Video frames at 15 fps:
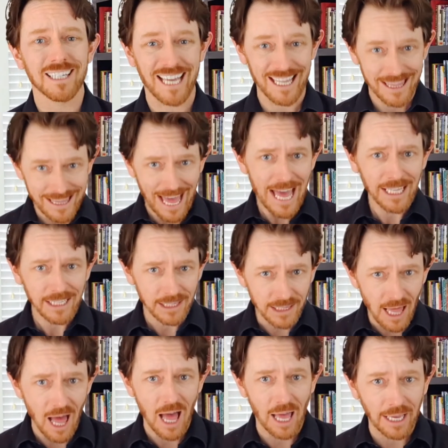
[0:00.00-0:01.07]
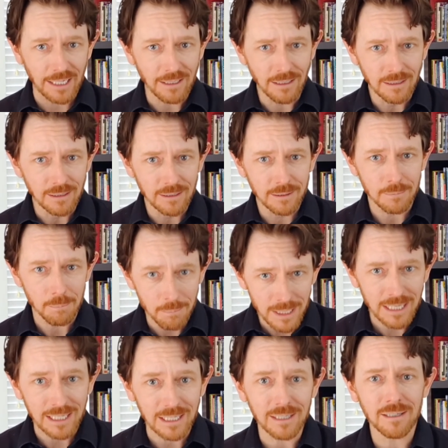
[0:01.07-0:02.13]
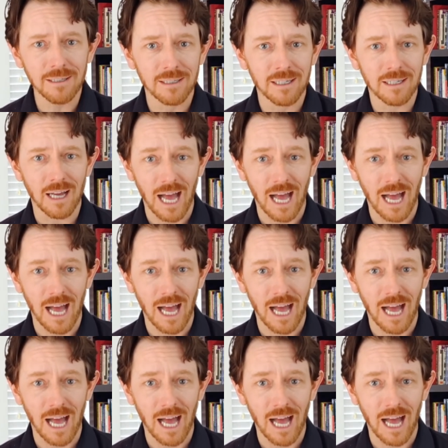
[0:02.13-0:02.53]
Can that line mean,